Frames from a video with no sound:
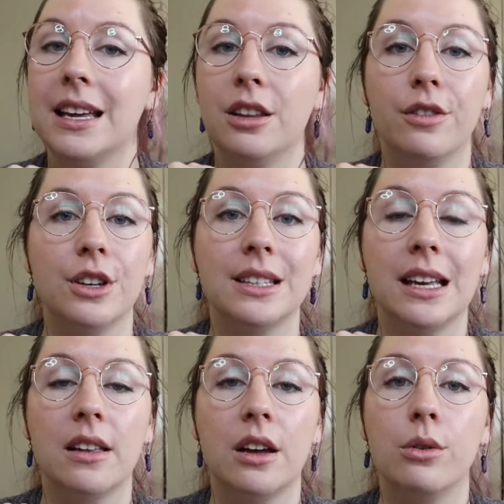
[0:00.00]
and the first
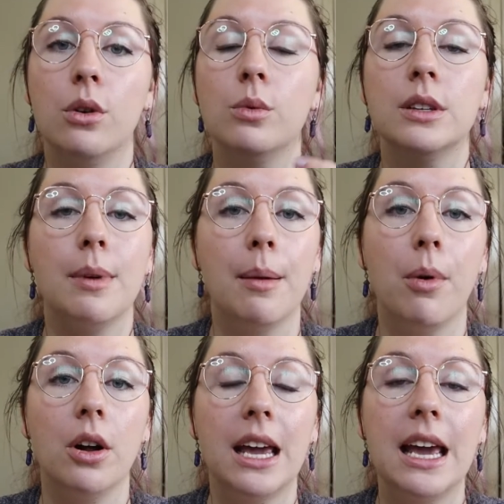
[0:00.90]
thing that I thought was my
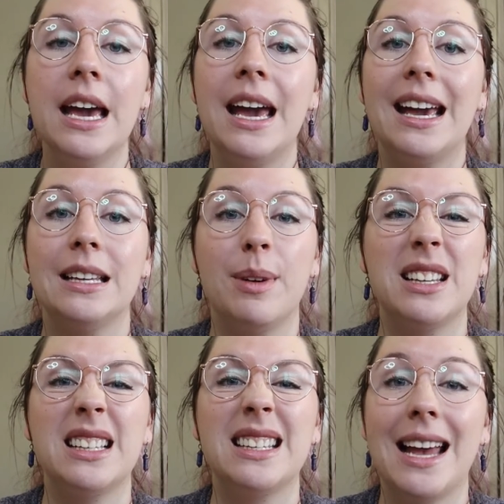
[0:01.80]
body is
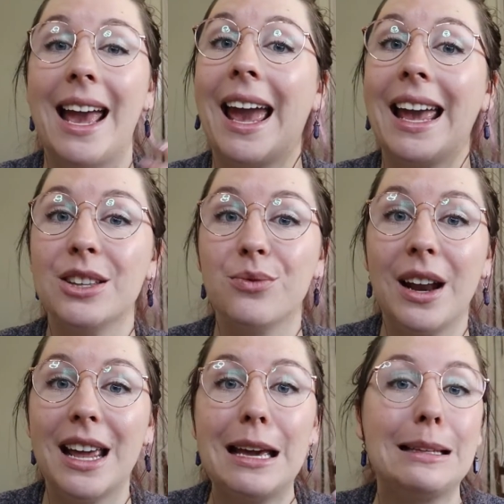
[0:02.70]
basically saying it's
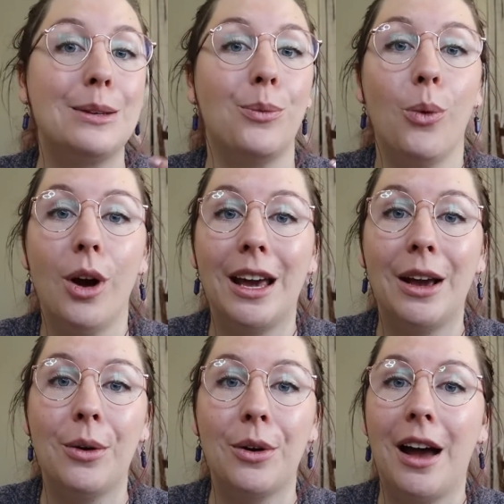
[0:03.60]
ready, it's in
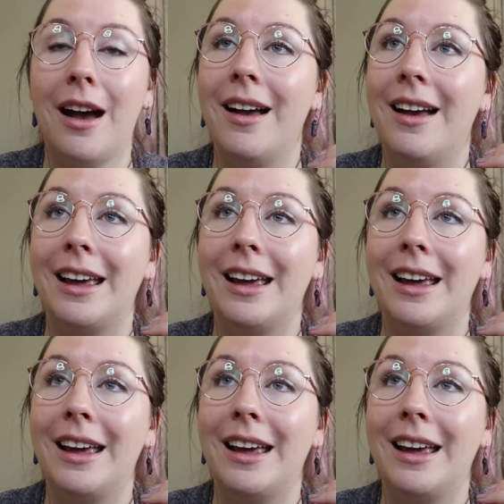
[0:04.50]
working order,